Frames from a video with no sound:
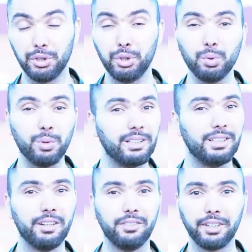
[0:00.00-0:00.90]
You will
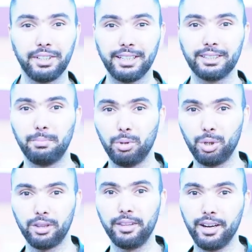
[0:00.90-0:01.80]
never get
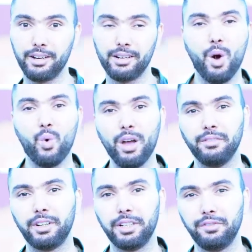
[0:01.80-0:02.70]
bored there.
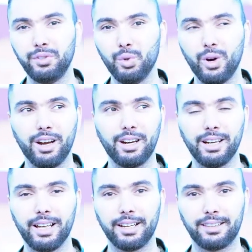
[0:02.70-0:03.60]
However, if you are
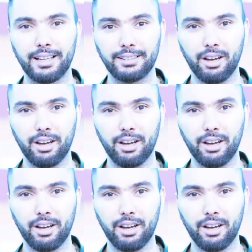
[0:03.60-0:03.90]
like that